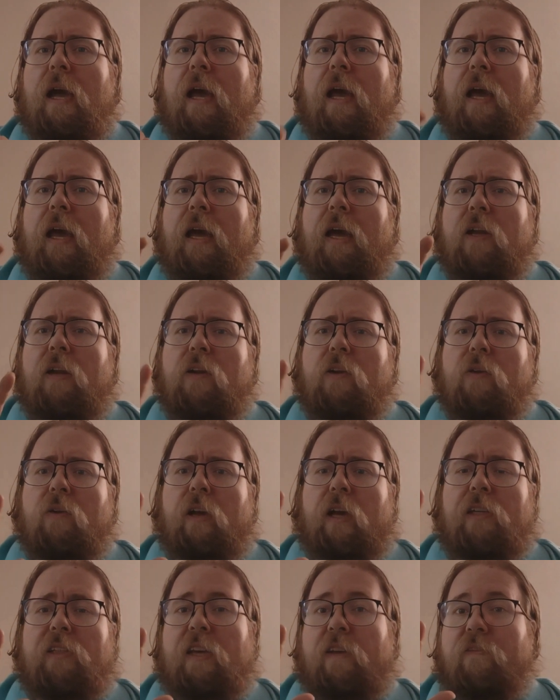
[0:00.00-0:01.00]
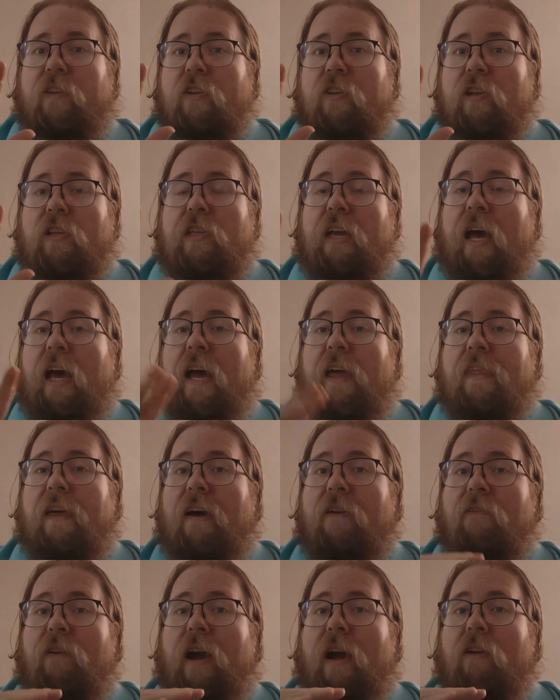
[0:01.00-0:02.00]
And, like I said, if there's a tie,
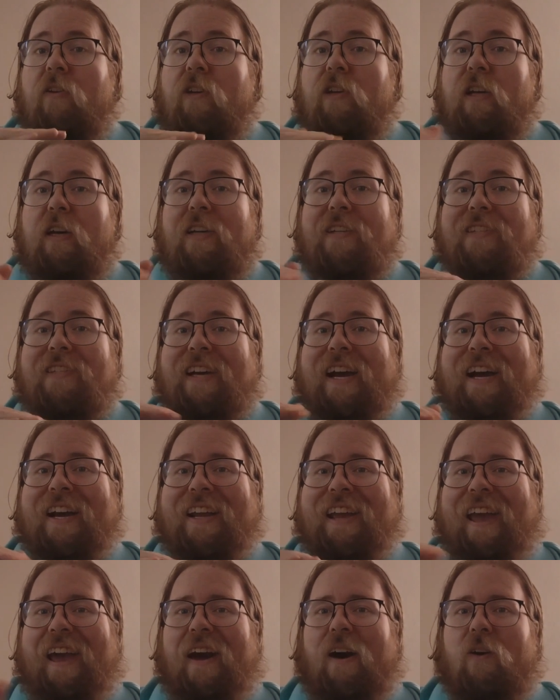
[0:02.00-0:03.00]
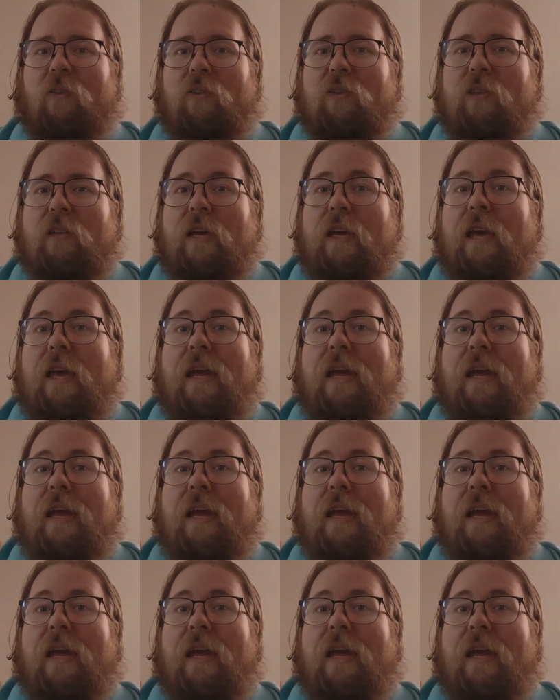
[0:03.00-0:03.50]
that round does not count.